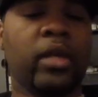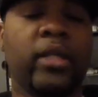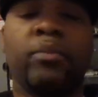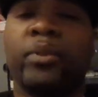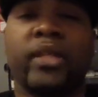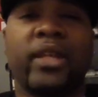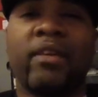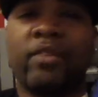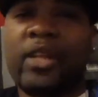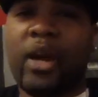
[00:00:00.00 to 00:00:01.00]
And but then
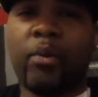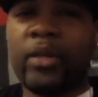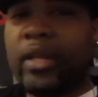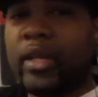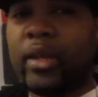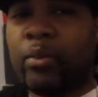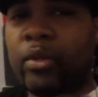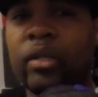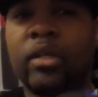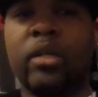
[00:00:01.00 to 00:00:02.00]
every now and then they
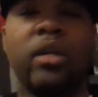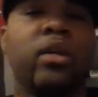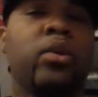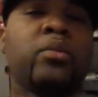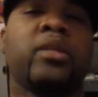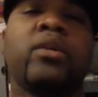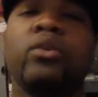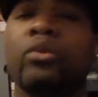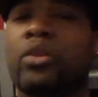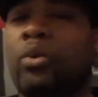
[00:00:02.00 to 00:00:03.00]
wanna, you know what I'm
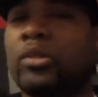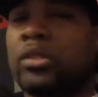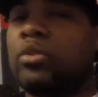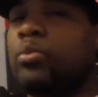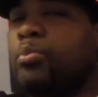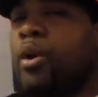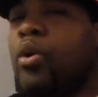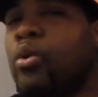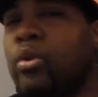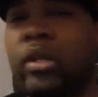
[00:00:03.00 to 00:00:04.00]
saying, throw us a little
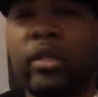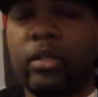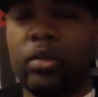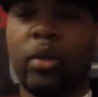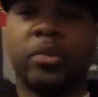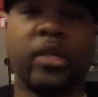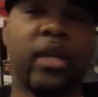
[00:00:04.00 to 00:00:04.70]
bone and you know what I'm